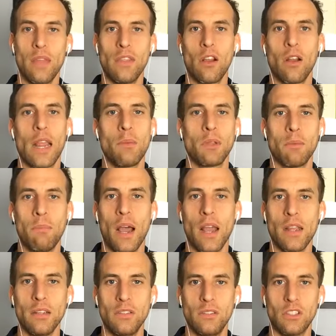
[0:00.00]
and they aren't able to
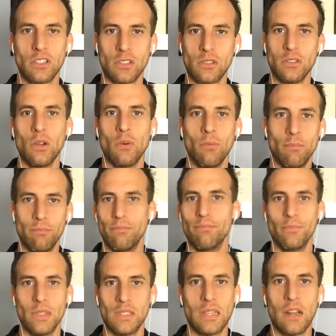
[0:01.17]
buy just you know
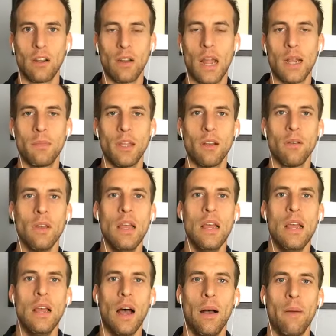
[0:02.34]
the standard item there.
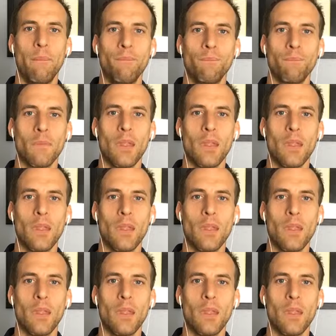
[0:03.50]
Um,